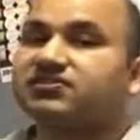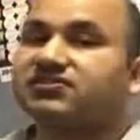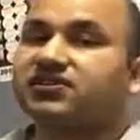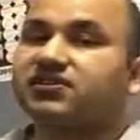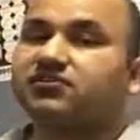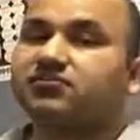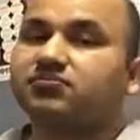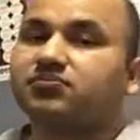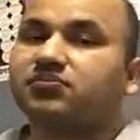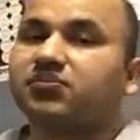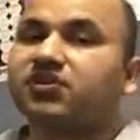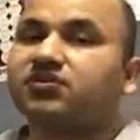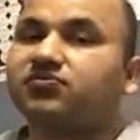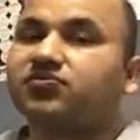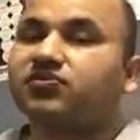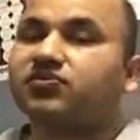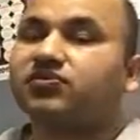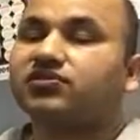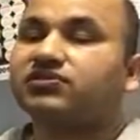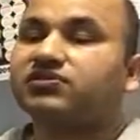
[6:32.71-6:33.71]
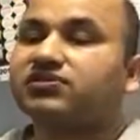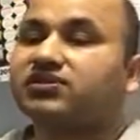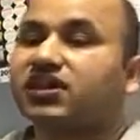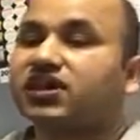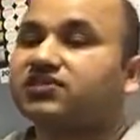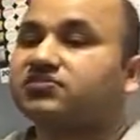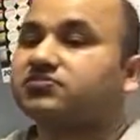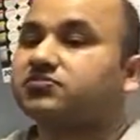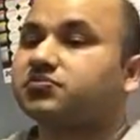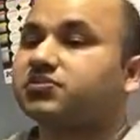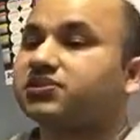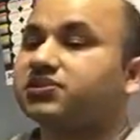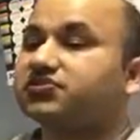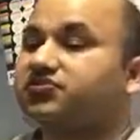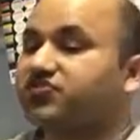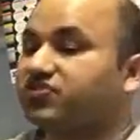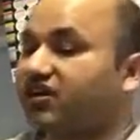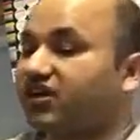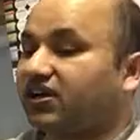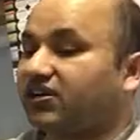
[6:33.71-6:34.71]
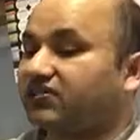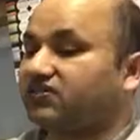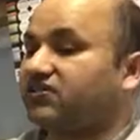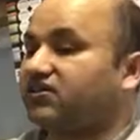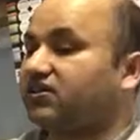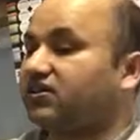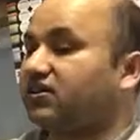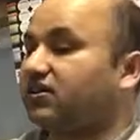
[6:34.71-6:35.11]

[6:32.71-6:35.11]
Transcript: cell morphology has to be intact